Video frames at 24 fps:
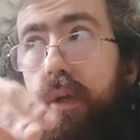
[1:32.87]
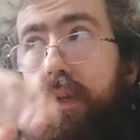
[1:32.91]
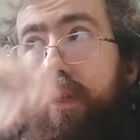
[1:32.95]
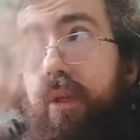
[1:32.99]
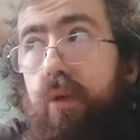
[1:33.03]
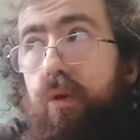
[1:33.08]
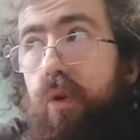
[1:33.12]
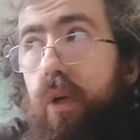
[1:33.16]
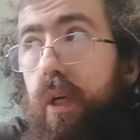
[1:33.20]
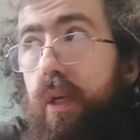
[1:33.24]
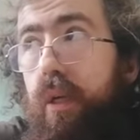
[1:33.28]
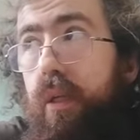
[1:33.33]

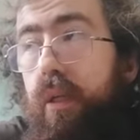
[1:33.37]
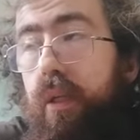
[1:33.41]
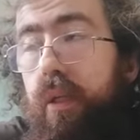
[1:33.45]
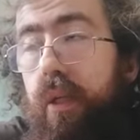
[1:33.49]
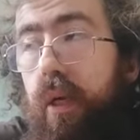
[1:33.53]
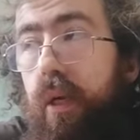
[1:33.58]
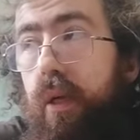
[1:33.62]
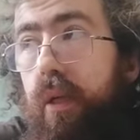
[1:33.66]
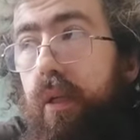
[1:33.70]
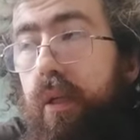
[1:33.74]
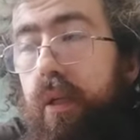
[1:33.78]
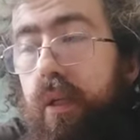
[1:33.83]
stressed.
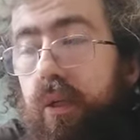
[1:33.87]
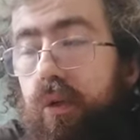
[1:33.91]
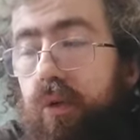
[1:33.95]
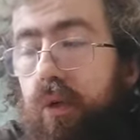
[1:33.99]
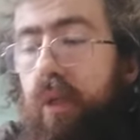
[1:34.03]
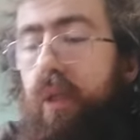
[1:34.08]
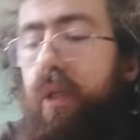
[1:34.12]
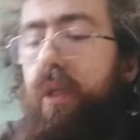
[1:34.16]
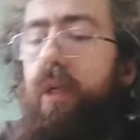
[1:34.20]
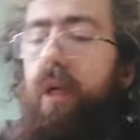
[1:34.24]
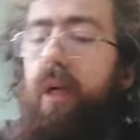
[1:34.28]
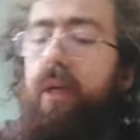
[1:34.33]
Their
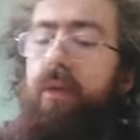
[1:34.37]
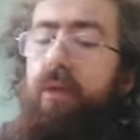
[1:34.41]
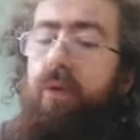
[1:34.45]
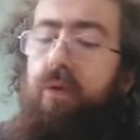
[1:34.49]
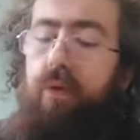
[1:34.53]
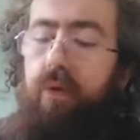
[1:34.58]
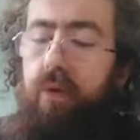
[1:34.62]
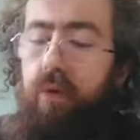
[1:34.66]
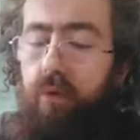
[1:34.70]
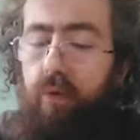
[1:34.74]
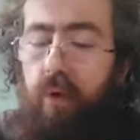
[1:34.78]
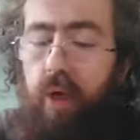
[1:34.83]
situation hasn't
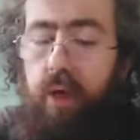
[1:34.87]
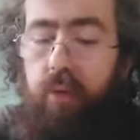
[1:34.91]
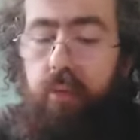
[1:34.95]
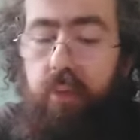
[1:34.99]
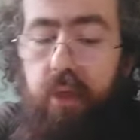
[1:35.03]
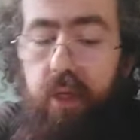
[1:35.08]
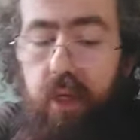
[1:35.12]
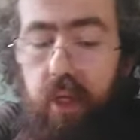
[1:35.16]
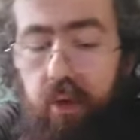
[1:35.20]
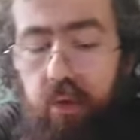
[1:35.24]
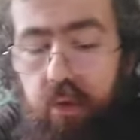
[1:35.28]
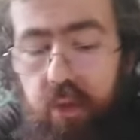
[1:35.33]
gone away,
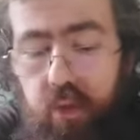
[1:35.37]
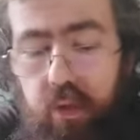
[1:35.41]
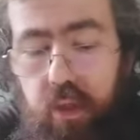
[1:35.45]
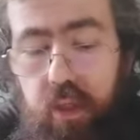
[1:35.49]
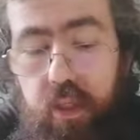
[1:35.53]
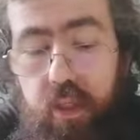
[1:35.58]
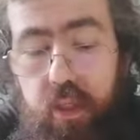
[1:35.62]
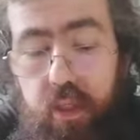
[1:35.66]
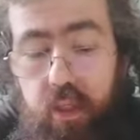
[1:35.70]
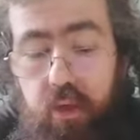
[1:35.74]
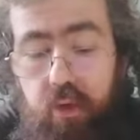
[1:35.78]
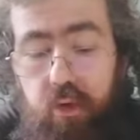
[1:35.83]
but they also
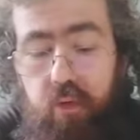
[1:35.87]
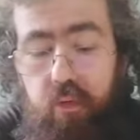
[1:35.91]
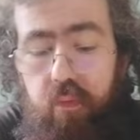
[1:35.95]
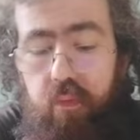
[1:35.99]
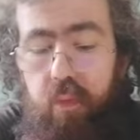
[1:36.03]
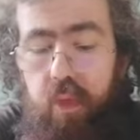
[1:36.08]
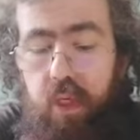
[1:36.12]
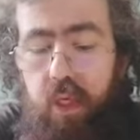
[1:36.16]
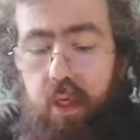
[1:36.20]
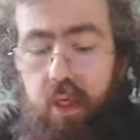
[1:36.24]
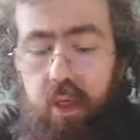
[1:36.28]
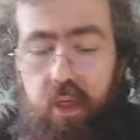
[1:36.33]
have to deal with
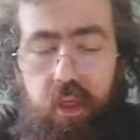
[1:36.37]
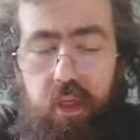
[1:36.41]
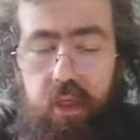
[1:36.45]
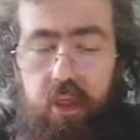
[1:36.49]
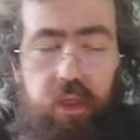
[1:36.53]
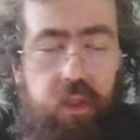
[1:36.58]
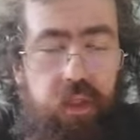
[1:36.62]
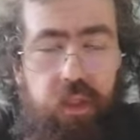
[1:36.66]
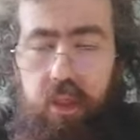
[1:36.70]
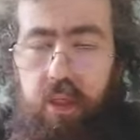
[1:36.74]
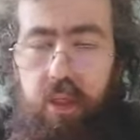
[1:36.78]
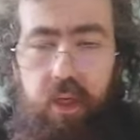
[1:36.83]
me, and it
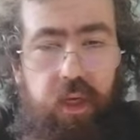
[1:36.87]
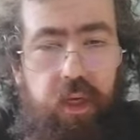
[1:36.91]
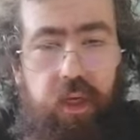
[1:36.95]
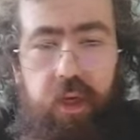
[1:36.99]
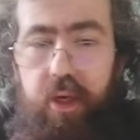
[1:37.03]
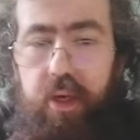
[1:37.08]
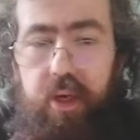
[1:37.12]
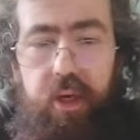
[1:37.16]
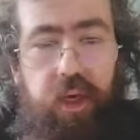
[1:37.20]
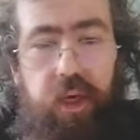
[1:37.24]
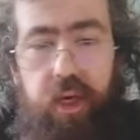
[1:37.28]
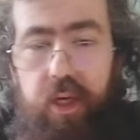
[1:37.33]

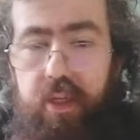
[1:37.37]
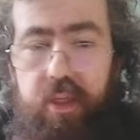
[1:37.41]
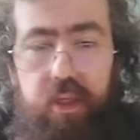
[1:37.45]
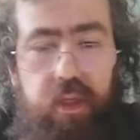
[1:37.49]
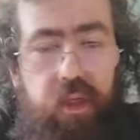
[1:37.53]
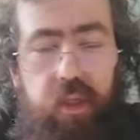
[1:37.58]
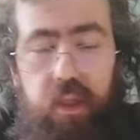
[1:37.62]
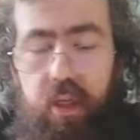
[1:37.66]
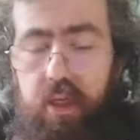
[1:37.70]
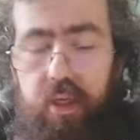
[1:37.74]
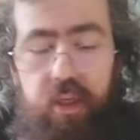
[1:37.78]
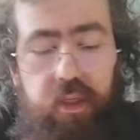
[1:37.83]

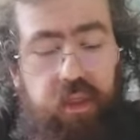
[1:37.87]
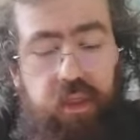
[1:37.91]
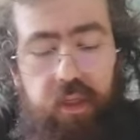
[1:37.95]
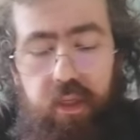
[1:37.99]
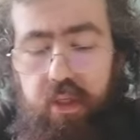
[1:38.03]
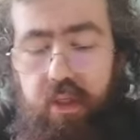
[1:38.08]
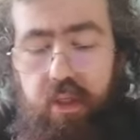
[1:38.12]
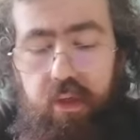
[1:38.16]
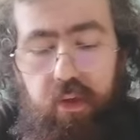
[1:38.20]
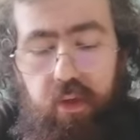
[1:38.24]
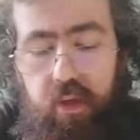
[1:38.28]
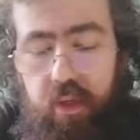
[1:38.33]
escalates, and
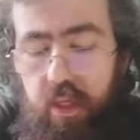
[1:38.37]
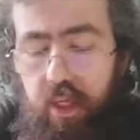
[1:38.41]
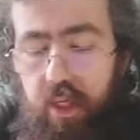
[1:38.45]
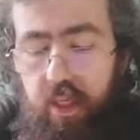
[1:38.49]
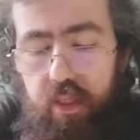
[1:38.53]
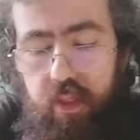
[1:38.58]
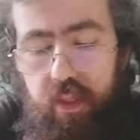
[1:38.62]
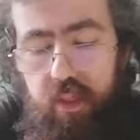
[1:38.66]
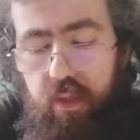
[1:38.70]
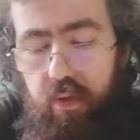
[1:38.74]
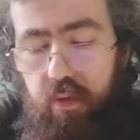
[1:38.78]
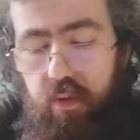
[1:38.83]
it's not
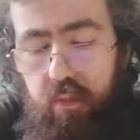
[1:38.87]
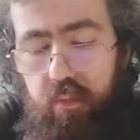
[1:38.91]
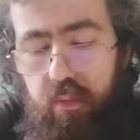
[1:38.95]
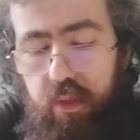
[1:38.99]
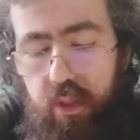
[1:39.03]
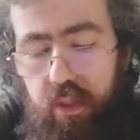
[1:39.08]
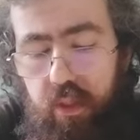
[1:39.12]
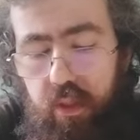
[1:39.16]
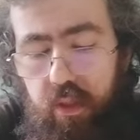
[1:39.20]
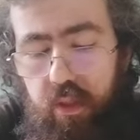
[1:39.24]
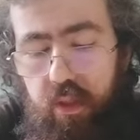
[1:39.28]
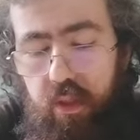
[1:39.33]
nice. So I'm
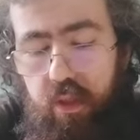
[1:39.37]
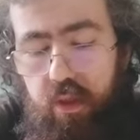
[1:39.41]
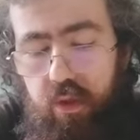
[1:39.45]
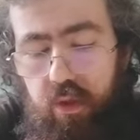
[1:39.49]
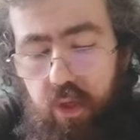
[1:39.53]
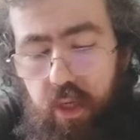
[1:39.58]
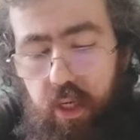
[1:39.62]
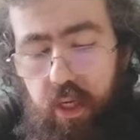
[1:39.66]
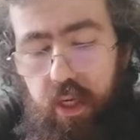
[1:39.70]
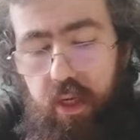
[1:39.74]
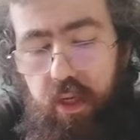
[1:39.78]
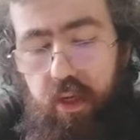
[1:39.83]
just gonna
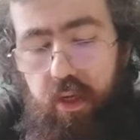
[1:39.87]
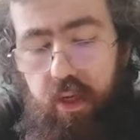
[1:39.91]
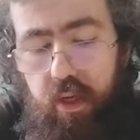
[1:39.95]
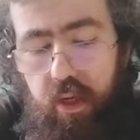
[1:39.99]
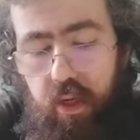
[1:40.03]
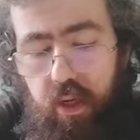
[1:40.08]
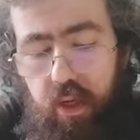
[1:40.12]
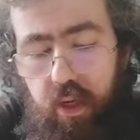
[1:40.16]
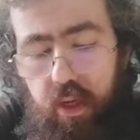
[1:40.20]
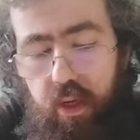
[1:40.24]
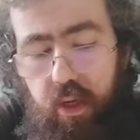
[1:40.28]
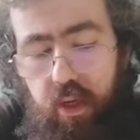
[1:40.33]
try and
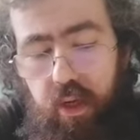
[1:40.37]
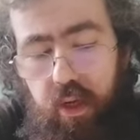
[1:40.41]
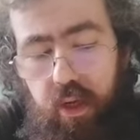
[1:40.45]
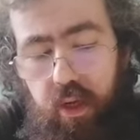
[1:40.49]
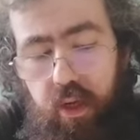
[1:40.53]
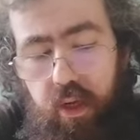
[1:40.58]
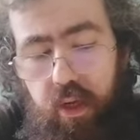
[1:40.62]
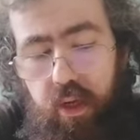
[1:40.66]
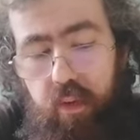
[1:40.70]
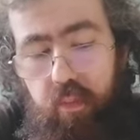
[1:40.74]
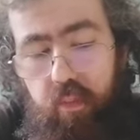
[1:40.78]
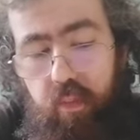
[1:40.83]

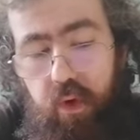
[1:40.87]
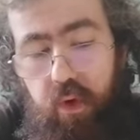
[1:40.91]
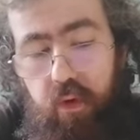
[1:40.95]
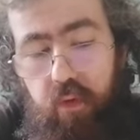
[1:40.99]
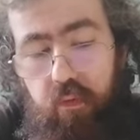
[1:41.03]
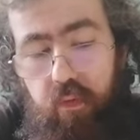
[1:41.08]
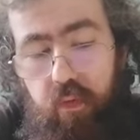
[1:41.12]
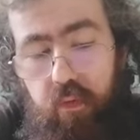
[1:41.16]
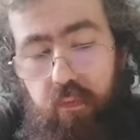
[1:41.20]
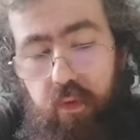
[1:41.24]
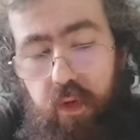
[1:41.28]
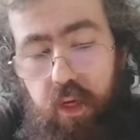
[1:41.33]

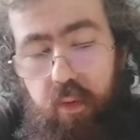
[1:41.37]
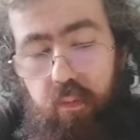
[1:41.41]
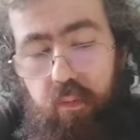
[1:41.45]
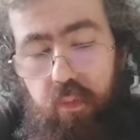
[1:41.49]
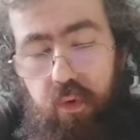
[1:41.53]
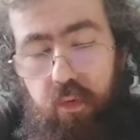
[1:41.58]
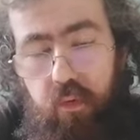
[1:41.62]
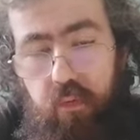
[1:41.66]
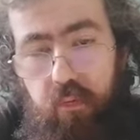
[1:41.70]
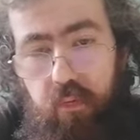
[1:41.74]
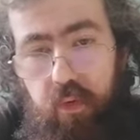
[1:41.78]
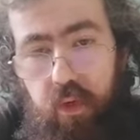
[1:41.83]
move with
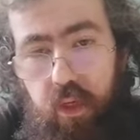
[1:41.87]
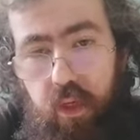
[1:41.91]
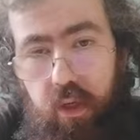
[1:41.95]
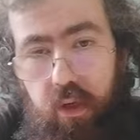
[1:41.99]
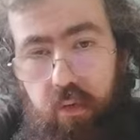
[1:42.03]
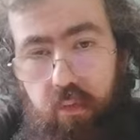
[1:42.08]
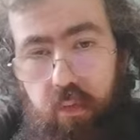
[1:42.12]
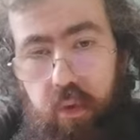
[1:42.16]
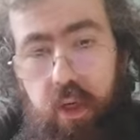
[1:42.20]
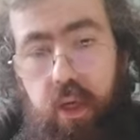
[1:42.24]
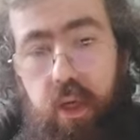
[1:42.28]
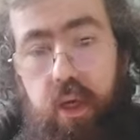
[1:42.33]
empathy
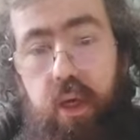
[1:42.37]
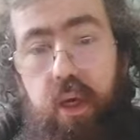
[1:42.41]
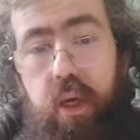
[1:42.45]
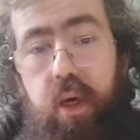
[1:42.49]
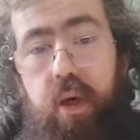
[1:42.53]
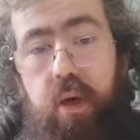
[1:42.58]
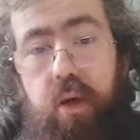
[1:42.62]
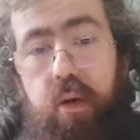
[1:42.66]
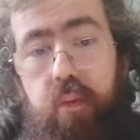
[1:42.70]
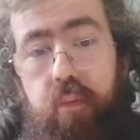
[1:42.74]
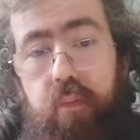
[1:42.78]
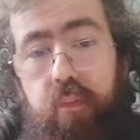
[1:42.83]
when I
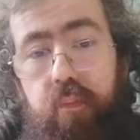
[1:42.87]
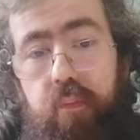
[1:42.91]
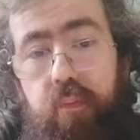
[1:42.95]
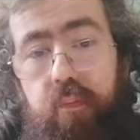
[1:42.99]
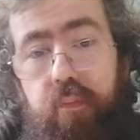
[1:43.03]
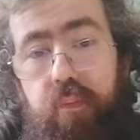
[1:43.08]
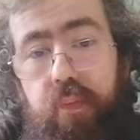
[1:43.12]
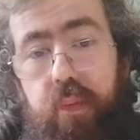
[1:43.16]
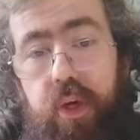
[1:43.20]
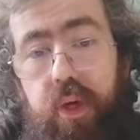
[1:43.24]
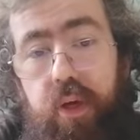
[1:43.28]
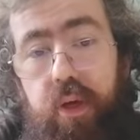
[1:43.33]
can,
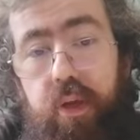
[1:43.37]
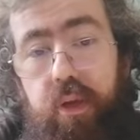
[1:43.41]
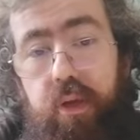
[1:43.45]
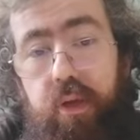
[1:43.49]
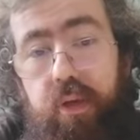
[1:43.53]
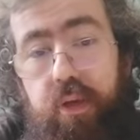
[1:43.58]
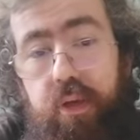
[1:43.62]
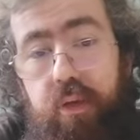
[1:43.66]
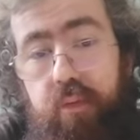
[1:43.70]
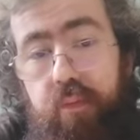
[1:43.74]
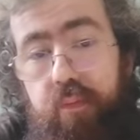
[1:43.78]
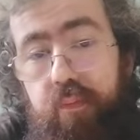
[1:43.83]

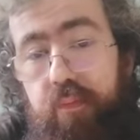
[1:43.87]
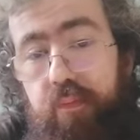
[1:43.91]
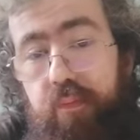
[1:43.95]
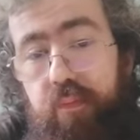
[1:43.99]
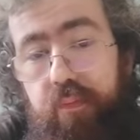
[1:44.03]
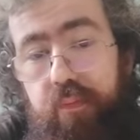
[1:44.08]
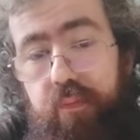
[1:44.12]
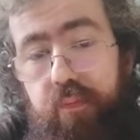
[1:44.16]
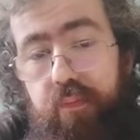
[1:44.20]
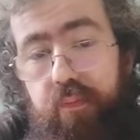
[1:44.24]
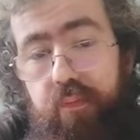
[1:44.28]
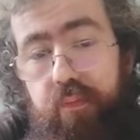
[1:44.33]
and
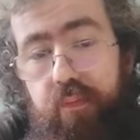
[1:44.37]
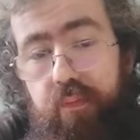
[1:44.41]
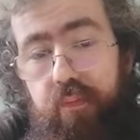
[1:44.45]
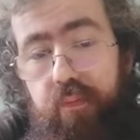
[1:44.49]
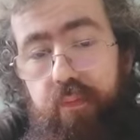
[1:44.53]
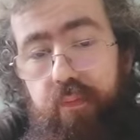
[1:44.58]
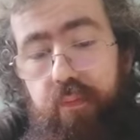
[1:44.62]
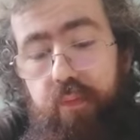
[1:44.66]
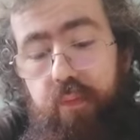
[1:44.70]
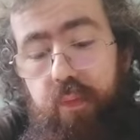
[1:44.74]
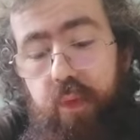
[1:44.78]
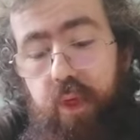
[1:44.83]

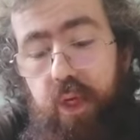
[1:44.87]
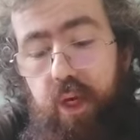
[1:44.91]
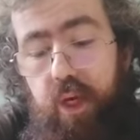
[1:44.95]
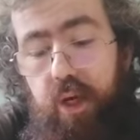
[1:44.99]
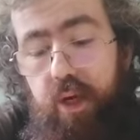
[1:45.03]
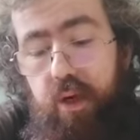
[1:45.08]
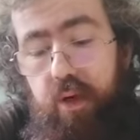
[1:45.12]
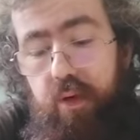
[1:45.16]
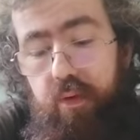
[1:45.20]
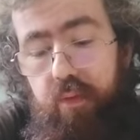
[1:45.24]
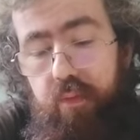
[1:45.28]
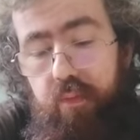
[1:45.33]

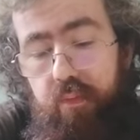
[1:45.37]
yeah,